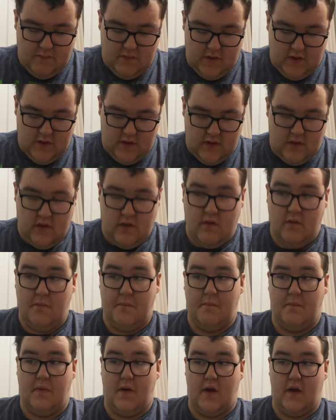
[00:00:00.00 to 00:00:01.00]
but he's,
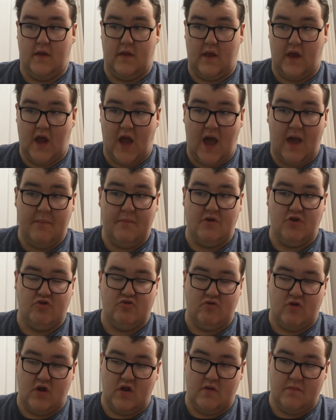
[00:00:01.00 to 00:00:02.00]
but he's like, I've been
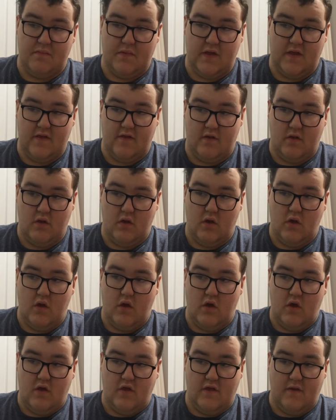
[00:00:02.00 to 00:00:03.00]
trying to be the,
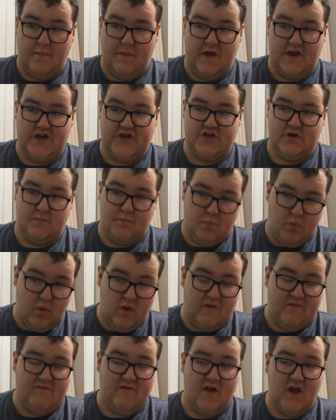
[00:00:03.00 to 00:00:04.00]
the patient
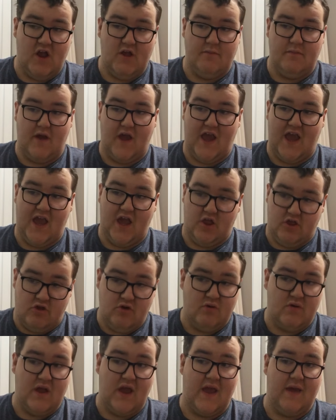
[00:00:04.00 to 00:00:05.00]
boyfriend, but I can't
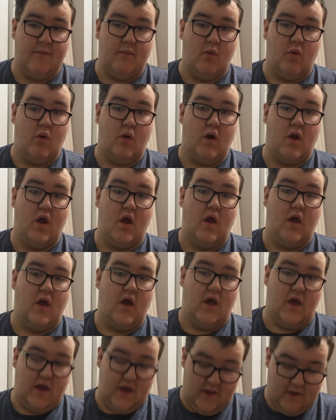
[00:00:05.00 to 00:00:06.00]
do it anymore.
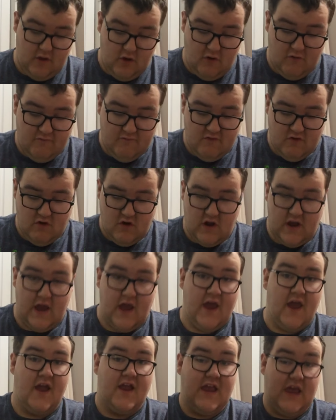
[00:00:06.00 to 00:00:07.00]
It's over,
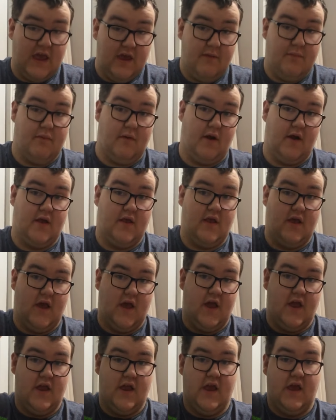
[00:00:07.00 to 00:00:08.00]
and he breaks,
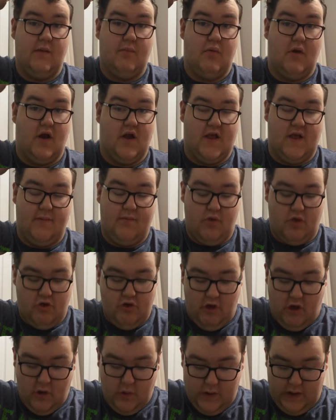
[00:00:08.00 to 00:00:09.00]
and he breaks up with
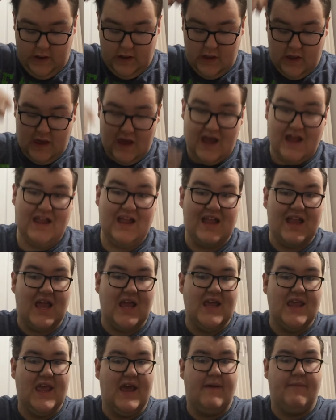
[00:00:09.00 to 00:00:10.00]
Chloe. And that's
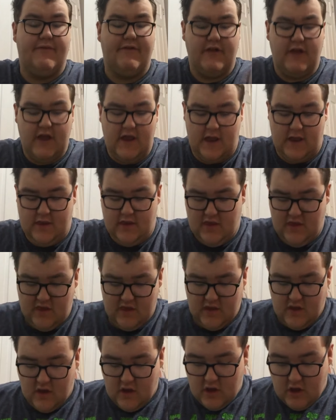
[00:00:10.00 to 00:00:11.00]
how the episode
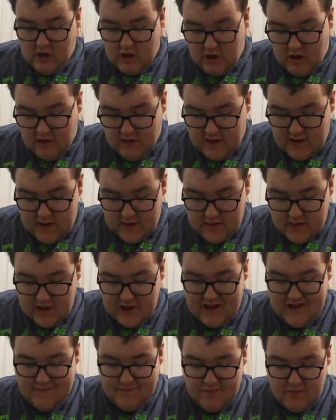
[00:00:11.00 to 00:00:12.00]
ends. Okay,
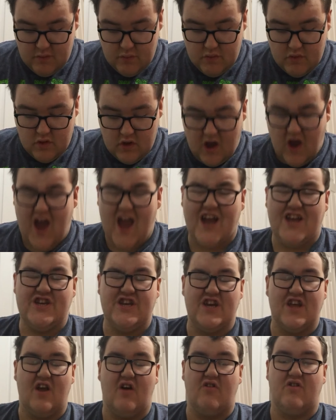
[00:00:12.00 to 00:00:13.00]
so this episode was
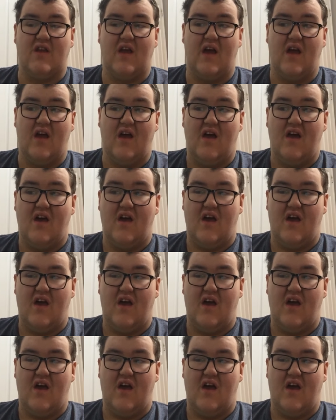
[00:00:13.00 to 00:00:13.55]
actually that was the